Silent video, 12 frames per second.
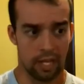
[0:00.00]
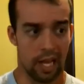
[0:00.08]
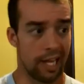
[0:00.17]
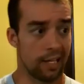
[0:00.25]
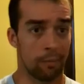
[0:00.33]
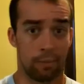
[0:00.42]

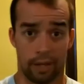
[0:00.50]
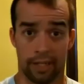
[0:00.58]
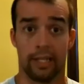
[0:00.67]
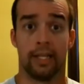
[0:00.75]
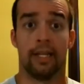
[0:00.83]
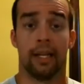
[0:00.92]
and
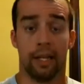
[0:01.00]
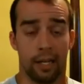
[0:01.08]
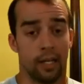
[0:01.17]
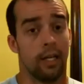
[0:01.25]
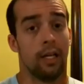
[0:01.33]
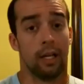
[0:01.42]
buddy,
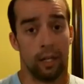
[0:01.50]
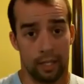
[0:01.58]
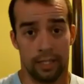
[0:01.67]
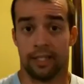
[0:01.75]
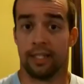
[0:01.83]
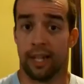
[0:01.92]

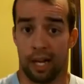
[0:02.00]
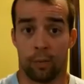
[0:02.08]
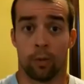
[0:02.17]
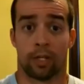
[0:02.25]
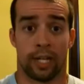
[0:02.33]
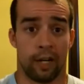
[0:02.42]
it did
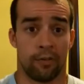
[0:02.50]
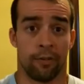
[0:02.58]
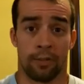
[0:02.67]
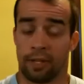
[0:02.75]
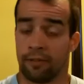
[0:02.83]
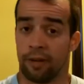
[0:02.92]
not work out
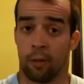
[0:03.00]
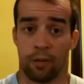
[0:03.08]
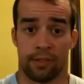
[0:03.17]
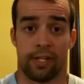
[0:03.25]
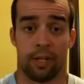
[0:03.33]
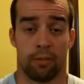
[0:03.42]
for me if I
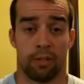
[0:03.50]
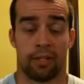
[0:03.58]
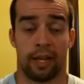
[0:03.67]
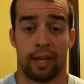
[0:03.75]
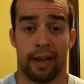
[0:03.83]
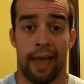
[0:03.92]
wasn't able to
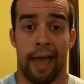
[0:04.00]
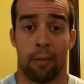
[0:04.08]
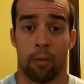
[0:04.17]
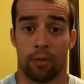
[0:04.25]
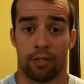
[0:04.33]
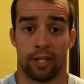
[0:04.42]
take a
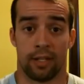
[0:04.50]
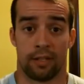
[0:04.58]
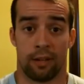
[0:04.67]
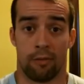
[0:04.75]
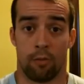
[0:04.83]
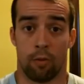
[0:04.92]
nap once that
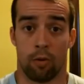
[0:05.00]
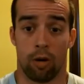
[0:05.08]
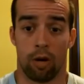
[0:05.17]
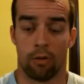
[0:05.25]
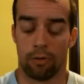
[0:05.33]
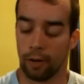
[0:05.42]
stuff wore
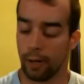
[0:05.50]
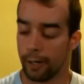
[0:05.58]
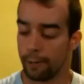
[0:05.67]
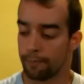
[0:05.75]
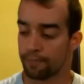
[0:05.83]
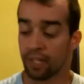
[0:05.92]
off.
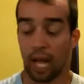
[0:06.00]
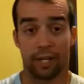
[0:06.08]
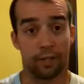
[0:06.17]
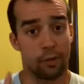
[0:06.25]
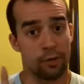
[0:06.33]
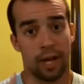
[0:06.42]
I
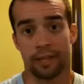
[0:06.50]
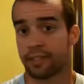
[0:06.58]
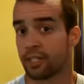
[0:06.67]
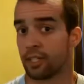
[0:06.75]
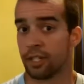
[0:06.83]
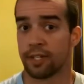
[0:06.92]
do not
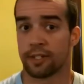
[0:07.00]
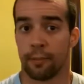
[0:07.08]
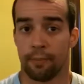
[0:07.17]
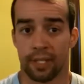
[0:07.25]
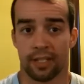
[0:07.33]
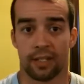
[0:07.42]

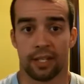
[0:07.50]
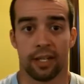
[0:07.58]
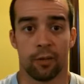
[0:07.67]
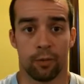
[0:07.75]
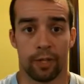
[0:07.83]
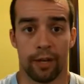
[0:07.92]
suggest mixing
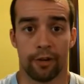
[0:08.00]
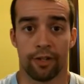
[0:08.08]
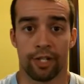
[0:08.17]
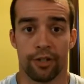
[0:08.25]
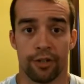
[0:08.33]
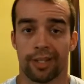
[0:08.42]
it with
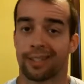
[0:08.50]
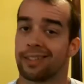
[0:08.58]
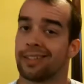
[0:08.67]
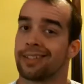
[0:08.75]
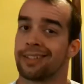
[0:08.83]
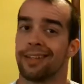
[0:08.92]
energy
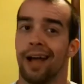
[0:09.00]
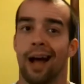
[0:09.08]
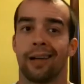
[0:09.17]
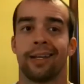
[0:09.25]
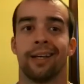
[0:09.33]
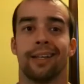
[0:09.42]
drinks. It is
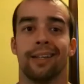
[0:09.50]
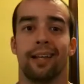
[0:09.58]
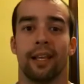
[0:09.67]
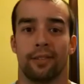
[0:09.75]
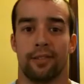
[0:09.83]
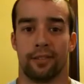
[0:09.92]
not
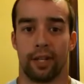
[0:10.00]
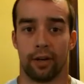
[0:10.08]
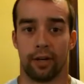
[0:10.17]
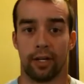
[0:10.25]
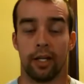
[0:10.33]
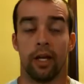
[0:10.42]

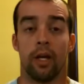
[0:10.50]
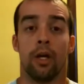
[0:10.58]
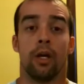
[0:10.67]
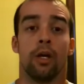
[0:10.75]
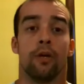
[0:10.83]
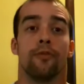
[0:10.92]
necessary.
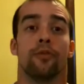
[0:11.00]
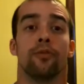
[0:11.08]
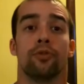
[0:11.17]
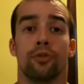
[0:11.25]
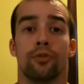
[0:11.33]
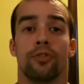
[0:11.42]
If you
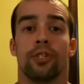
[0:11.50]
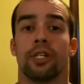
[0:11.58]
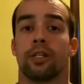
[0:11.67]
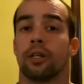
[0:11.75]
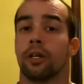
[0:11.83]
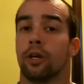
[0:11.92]
use
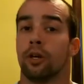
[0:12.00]
it,